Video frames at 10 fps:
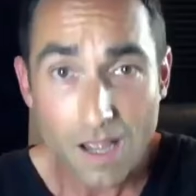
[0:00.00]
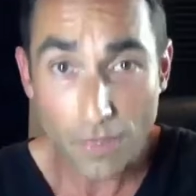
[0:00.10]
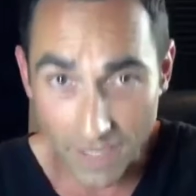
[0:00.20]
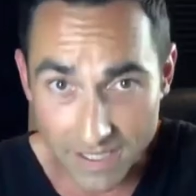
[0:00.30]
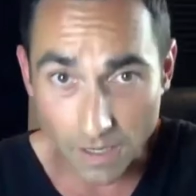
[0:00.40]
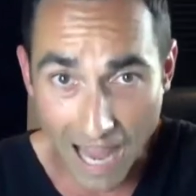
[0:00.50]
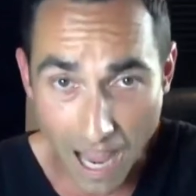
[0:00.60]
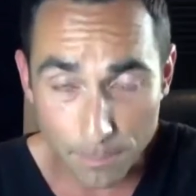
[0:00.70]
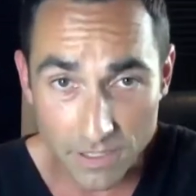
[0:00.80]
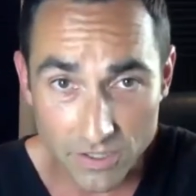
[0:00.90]
things that are
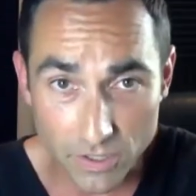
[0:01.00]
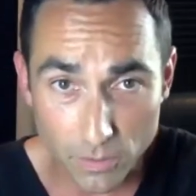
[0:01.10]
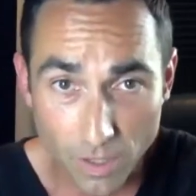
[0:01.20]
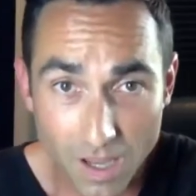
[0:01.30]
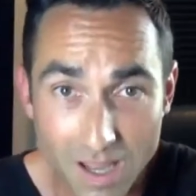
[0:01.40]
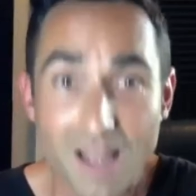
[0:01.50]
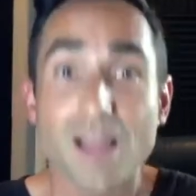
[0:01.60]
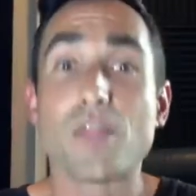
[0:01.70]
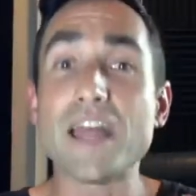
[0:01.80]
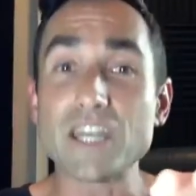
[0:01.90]
happening to you,
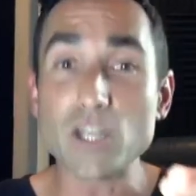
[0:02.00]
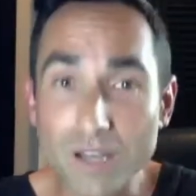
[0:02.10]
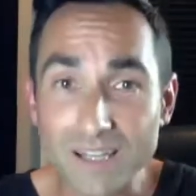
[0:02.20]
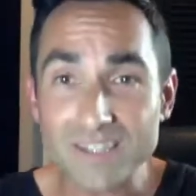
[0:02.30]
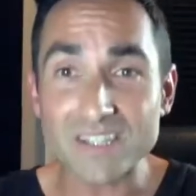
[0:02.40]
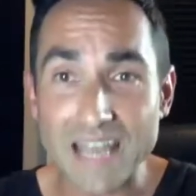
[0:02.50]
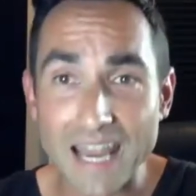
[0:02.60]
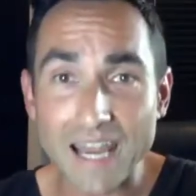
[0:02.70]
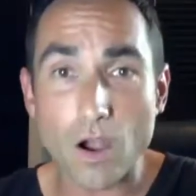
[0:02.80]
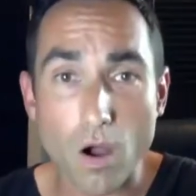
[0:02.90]
then you can
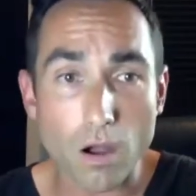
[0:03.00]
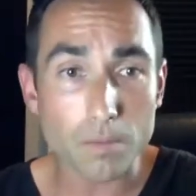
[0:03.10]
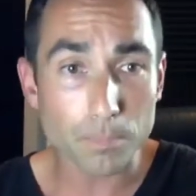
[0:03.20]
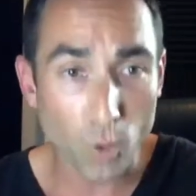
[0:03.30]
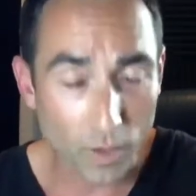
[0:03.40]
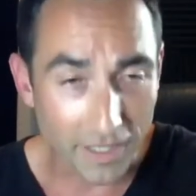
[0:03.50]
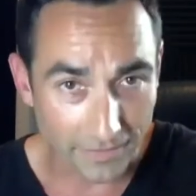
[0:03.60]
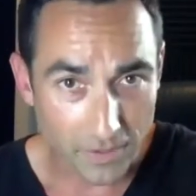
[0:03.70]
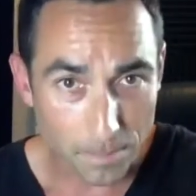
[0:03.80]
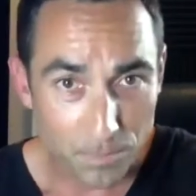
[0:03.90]
stay on point.
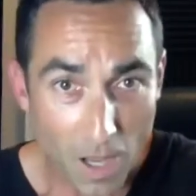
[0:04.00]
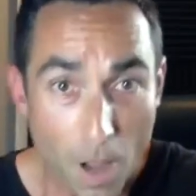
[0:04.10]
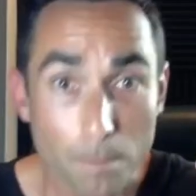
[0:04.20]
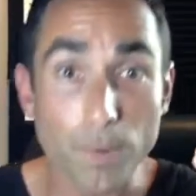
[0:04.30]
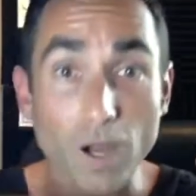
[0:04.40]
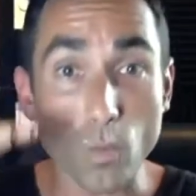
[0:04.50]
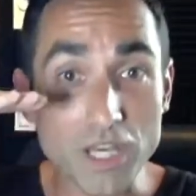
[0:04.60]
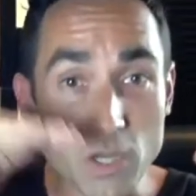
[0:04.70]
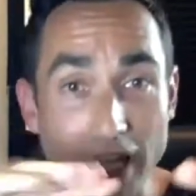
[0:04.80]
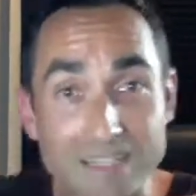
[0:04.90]
But when you get